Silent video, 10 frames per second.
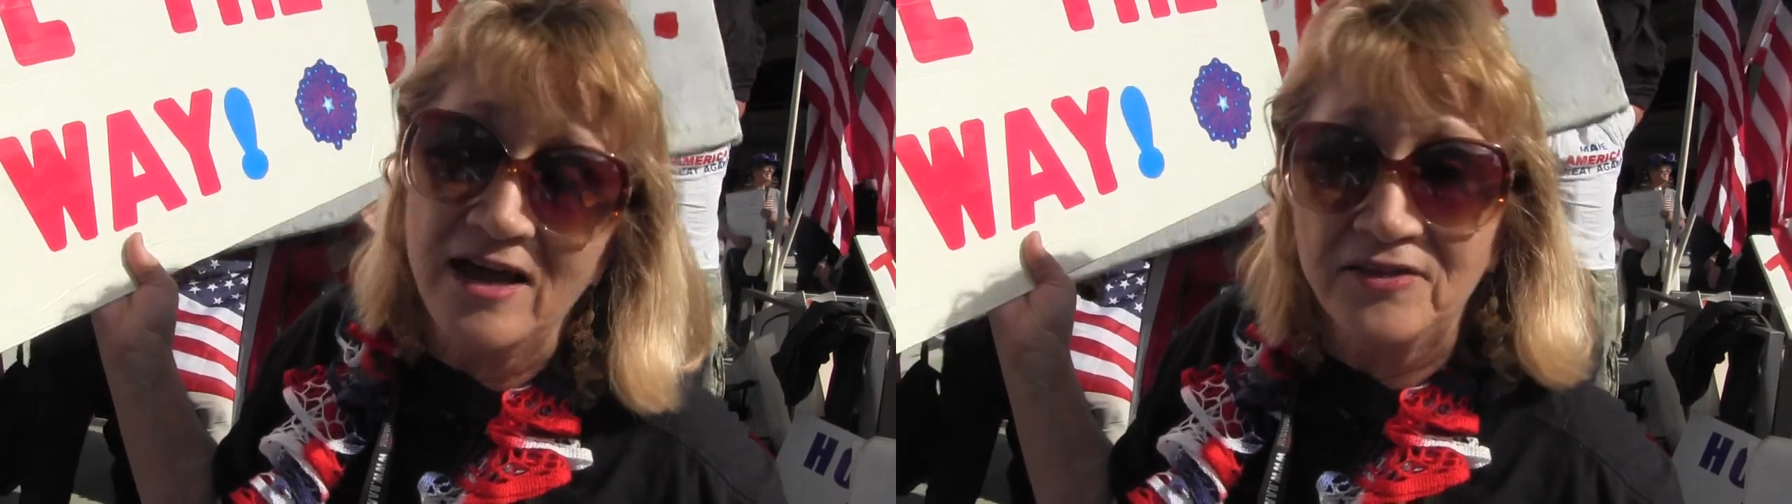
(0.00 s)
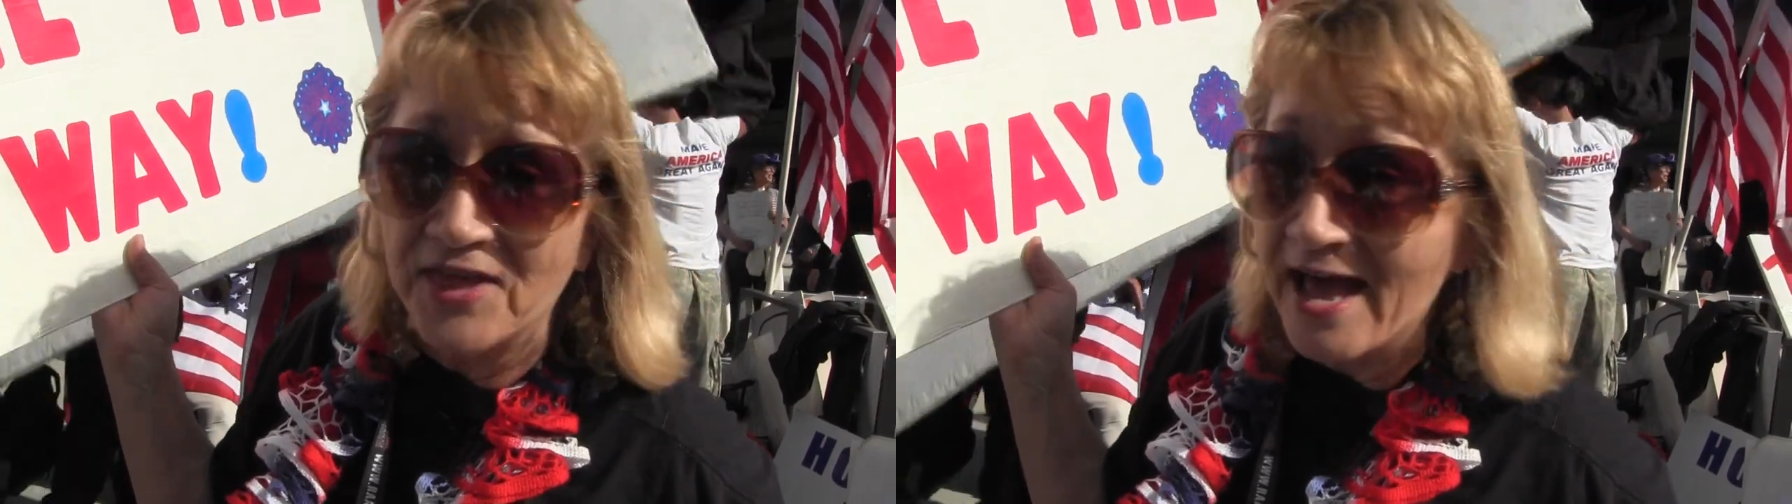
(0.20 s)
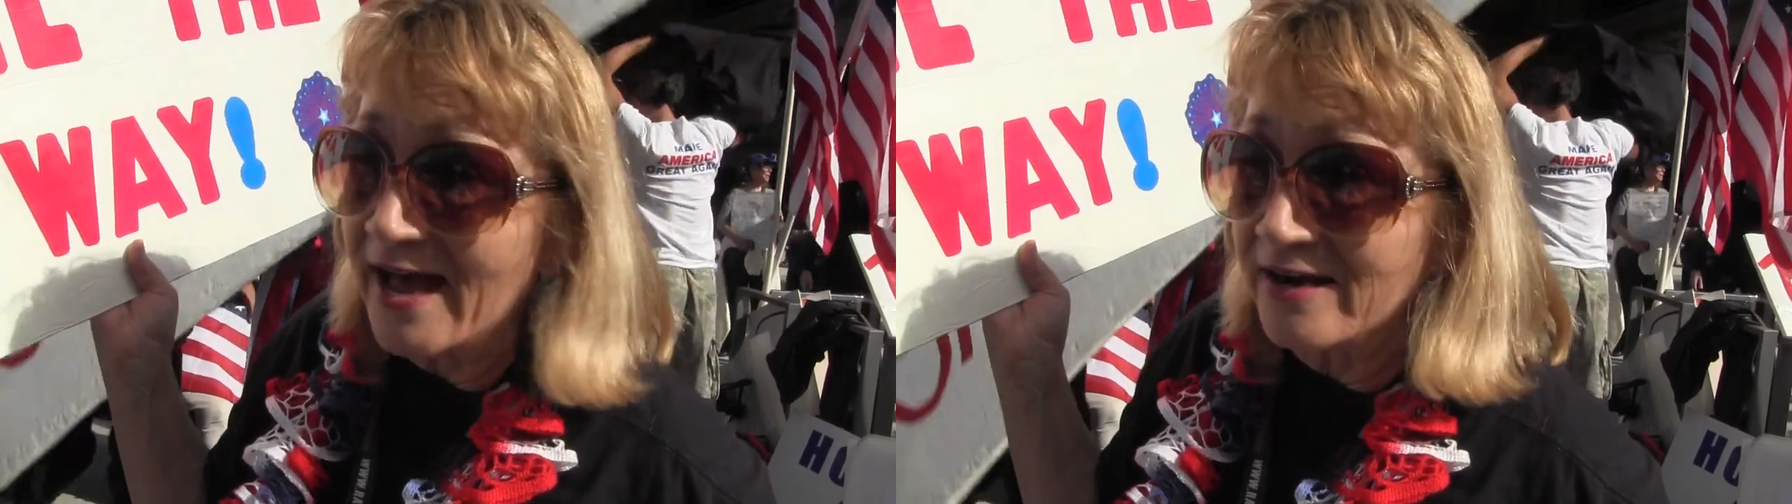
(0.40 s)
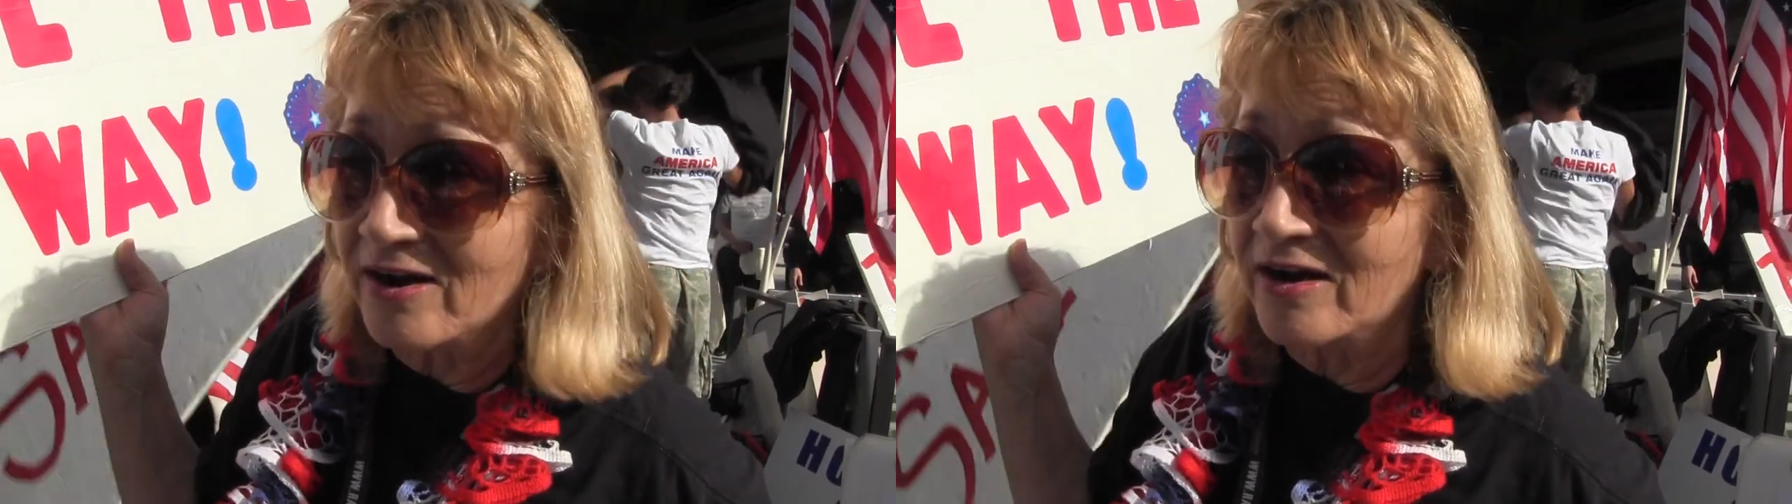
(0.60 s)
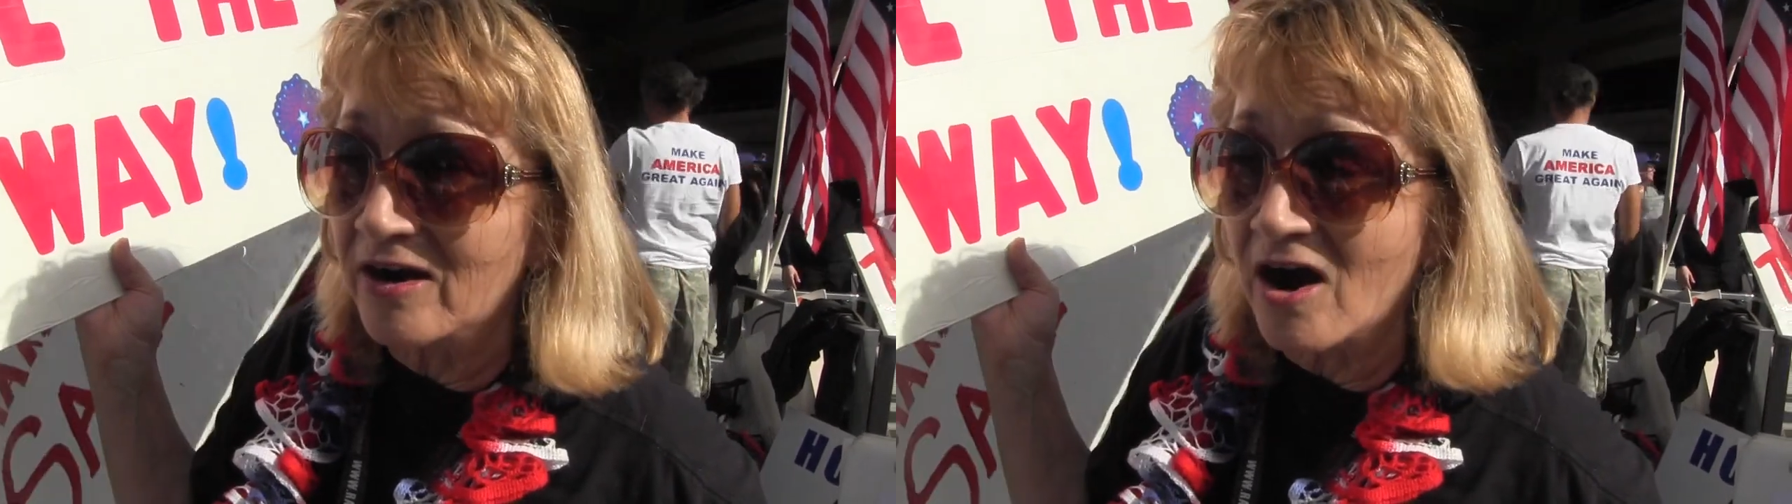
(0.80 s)
that
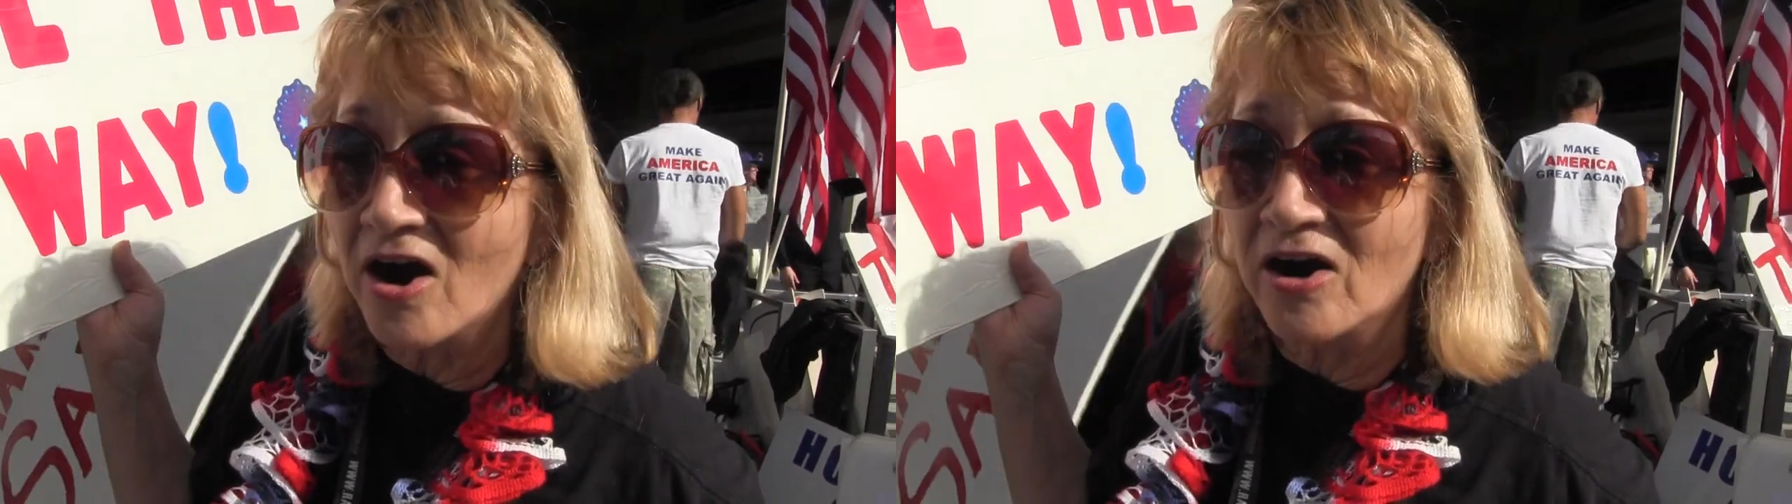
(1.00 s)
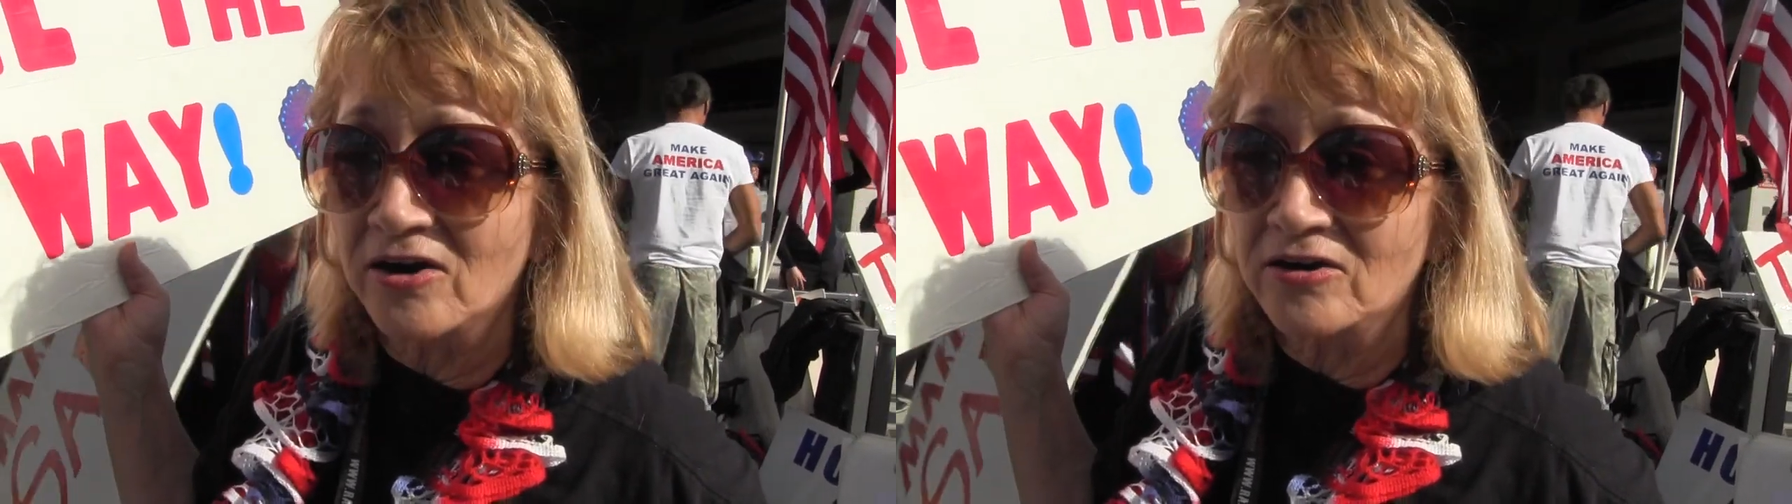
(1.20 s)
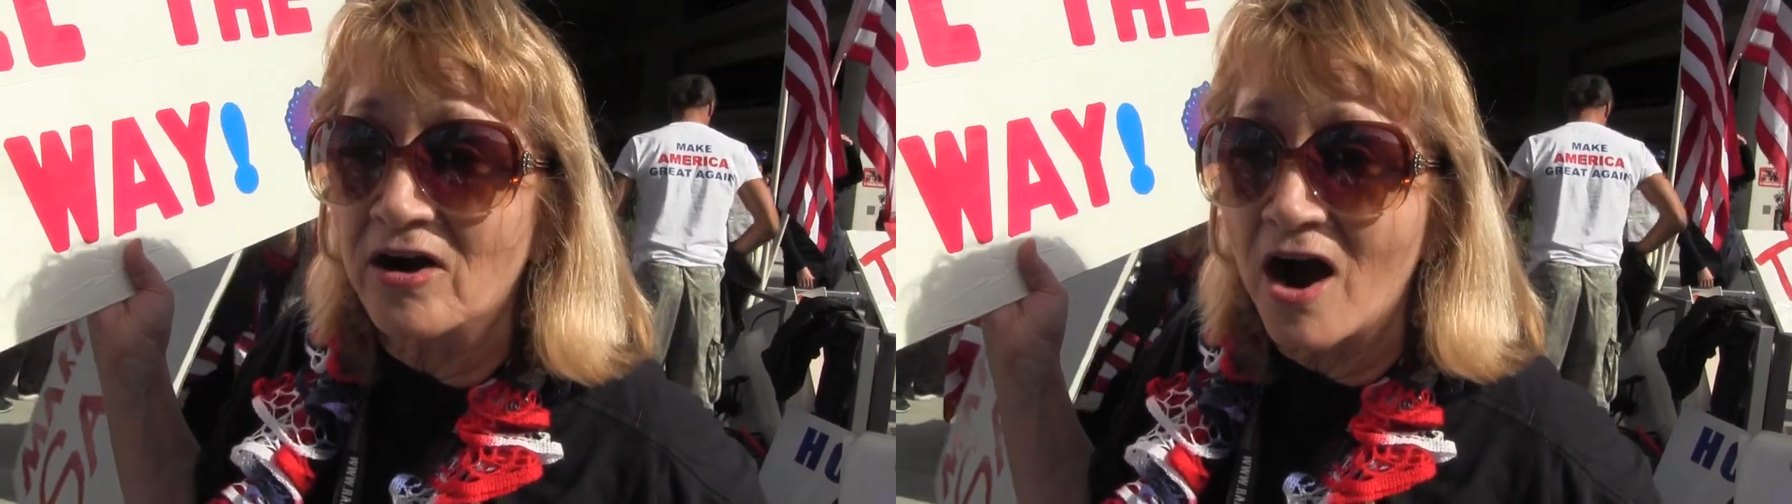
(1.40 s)
are